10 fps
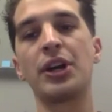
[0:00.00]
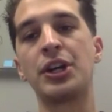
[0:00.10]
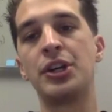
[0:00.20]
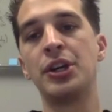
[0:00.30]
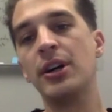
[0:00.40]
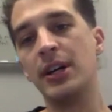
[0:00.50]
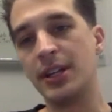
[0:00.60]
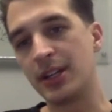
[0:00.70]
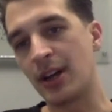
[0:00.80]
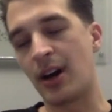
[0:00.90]
good
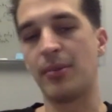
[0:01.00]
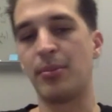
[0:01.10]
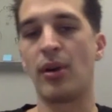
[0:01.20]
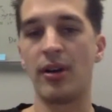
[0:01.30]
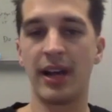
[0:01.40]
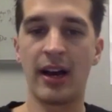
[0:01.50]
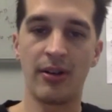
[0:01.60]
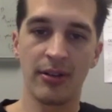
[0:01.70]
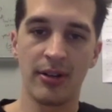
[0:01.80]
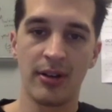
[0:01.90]
God brought
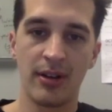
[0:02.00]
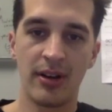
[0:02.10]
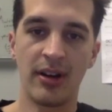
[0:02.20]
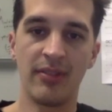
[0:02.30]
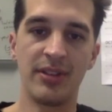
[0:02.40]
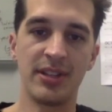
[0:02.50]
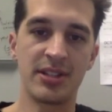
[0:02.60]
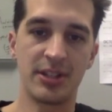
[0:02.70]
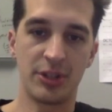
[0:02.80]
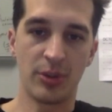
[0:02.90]
out of this
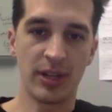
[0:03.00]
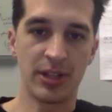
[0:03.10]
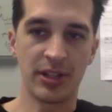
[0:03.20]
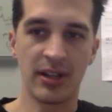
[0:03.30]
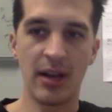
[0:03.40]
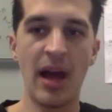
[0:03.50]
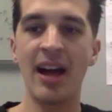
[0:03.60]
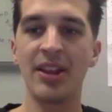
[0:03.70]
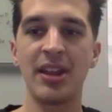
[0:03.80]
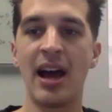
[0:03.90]
situation.
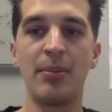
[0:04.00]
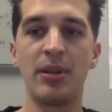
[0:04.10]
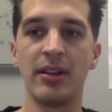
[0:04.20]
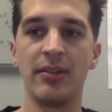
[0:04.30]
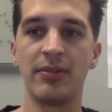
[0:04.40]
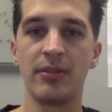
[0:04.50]
I believe